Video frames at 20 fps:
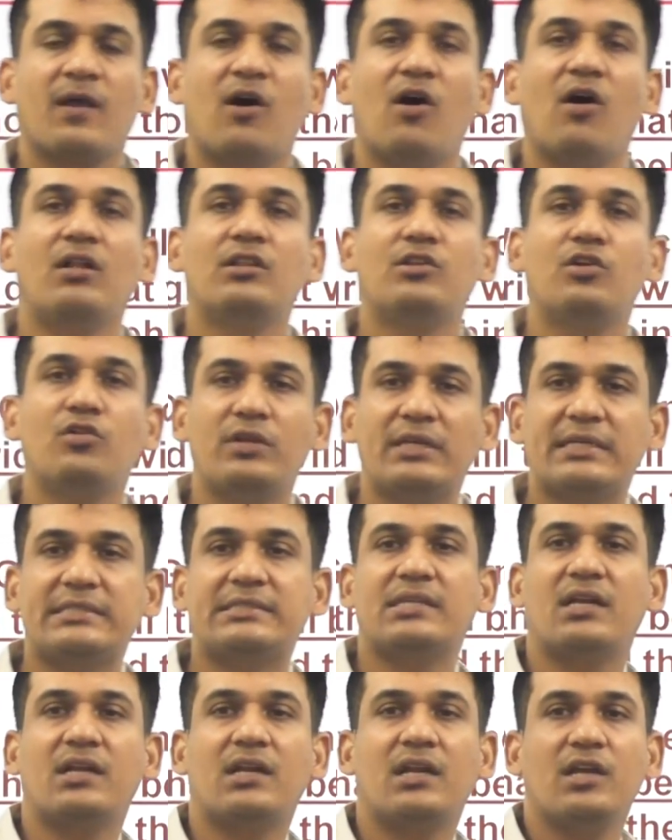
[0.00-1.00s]
Although
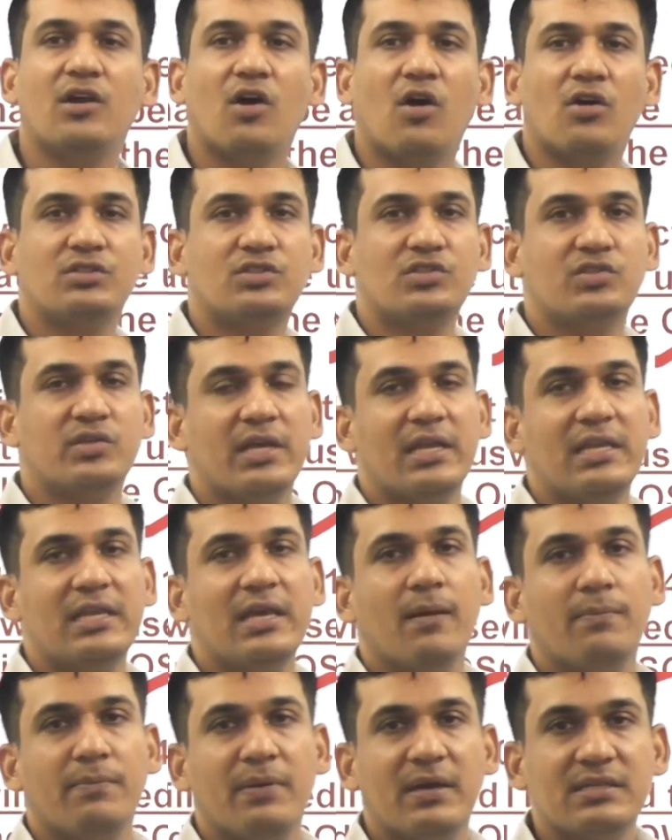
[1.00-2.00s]
recently
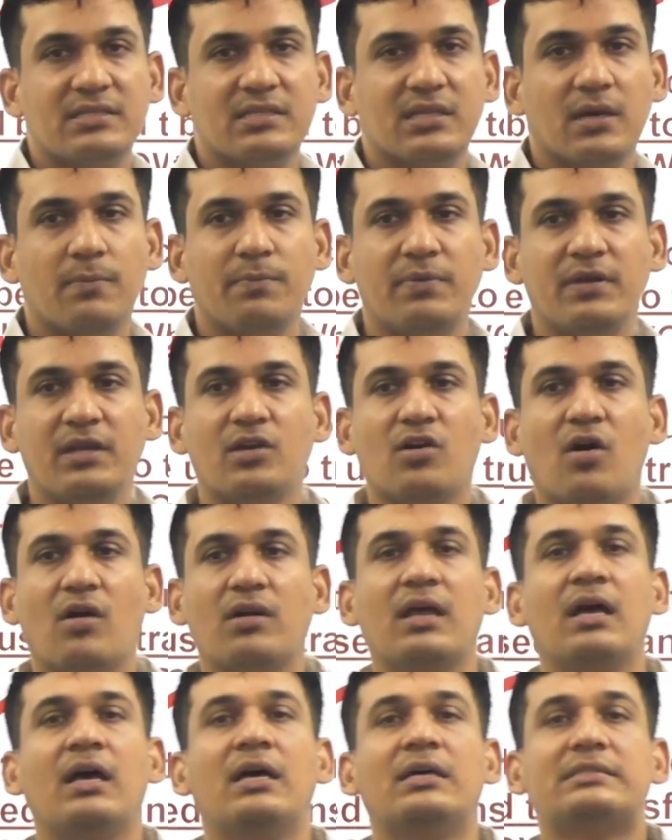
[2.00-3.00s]
Australia-based company
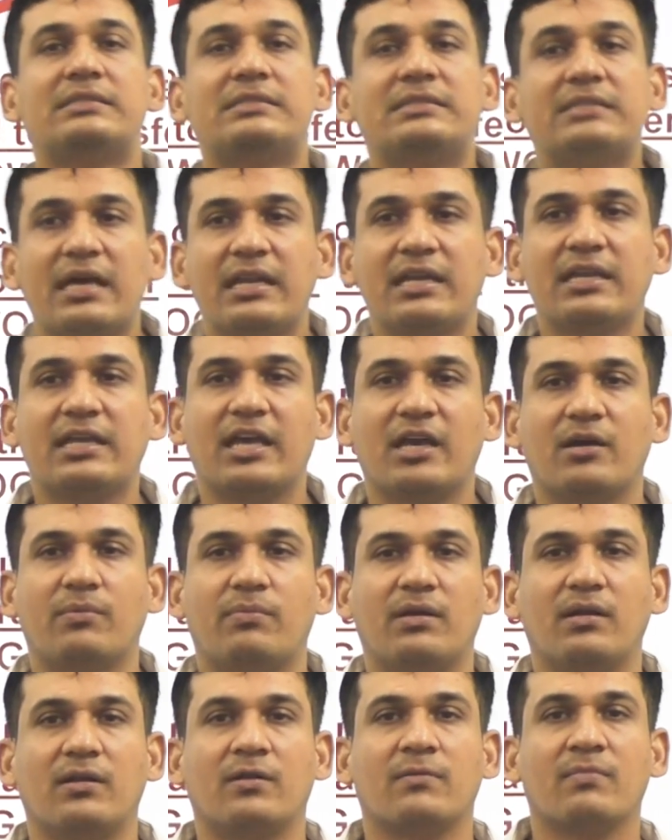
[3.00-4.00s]
called Sun
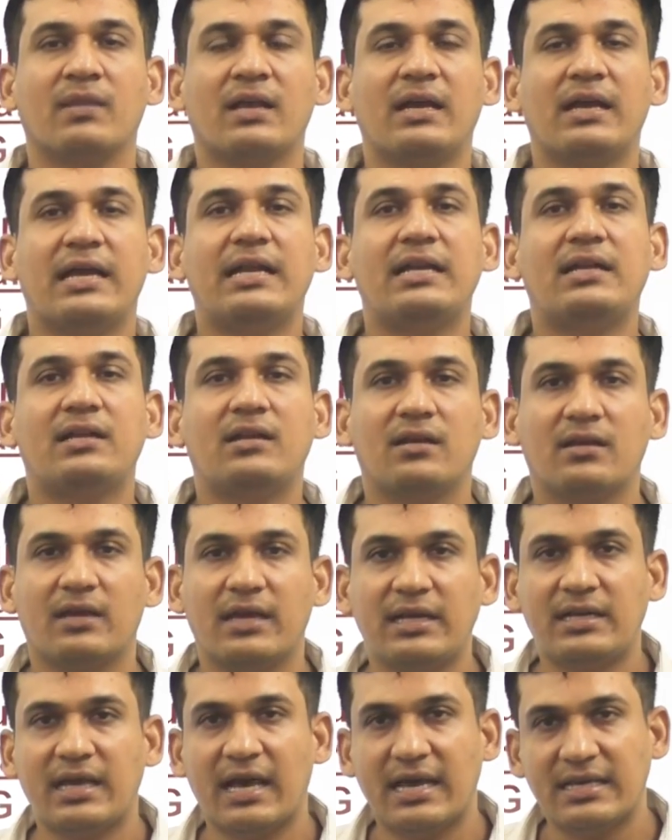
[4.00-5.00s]
Cable,
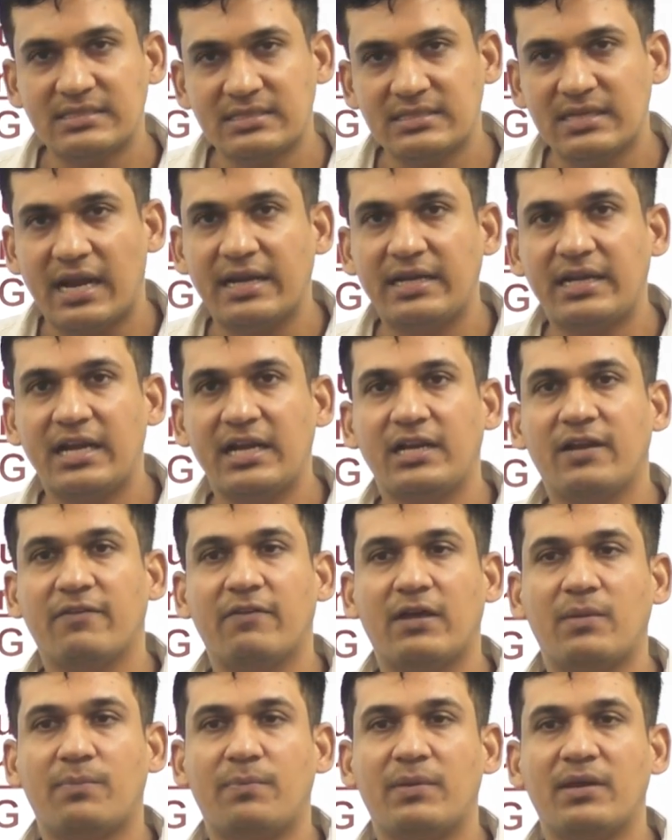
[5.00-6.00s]
it has started
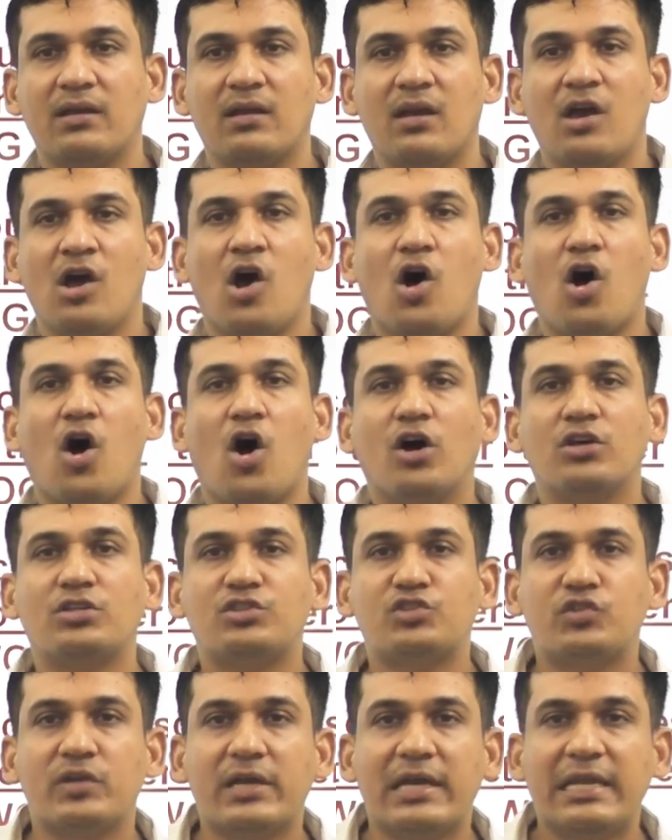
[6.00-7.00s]
developing
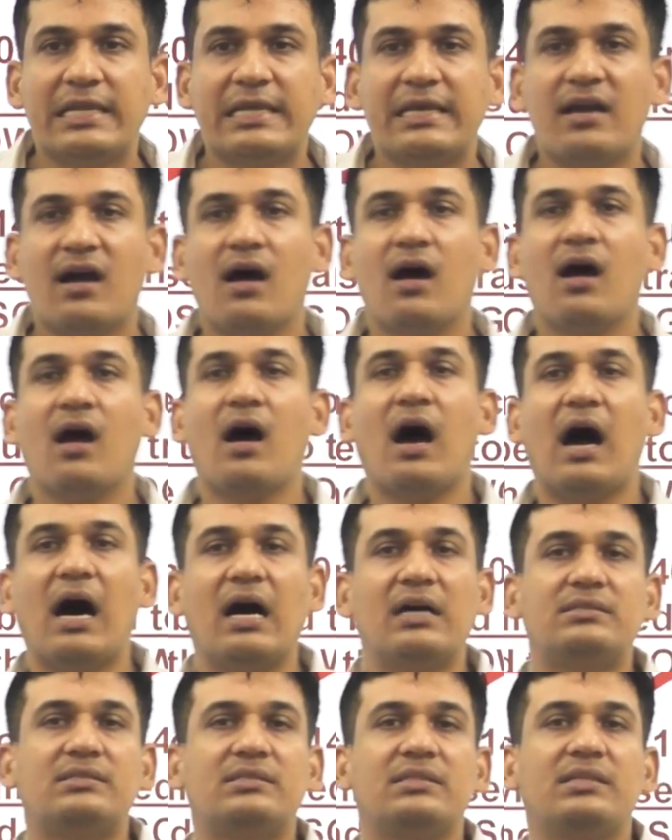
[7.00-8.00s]
Australia
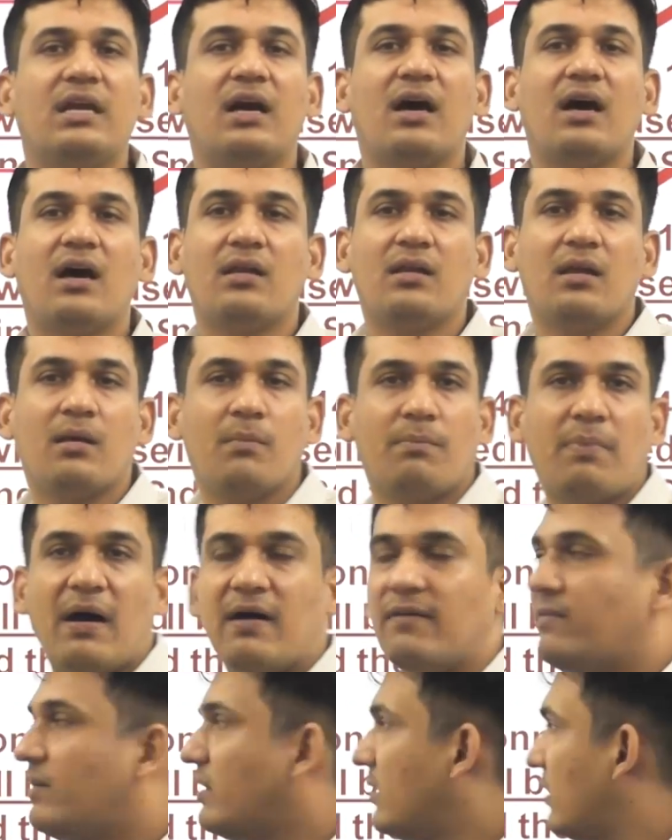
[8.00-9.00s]
ASEAN
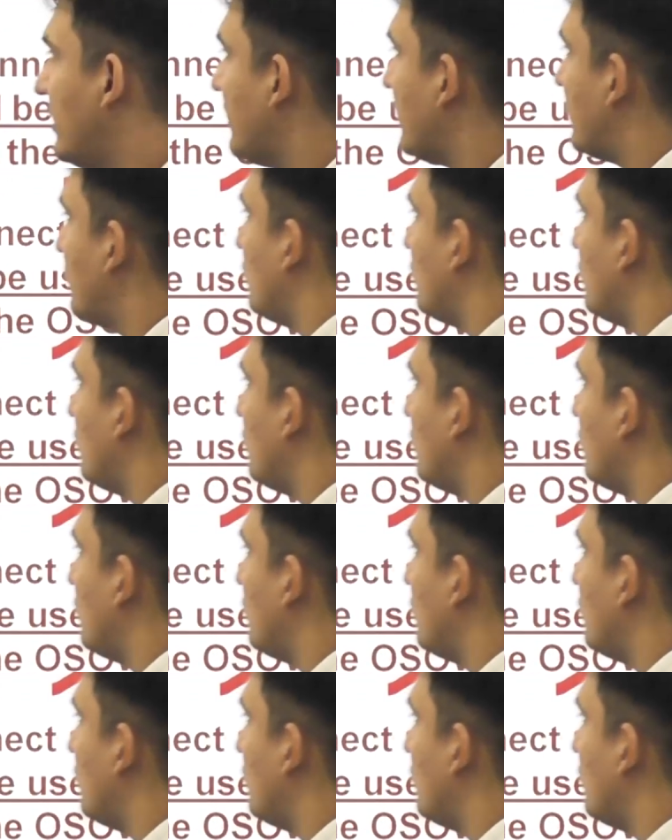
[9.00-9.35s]
Power Link.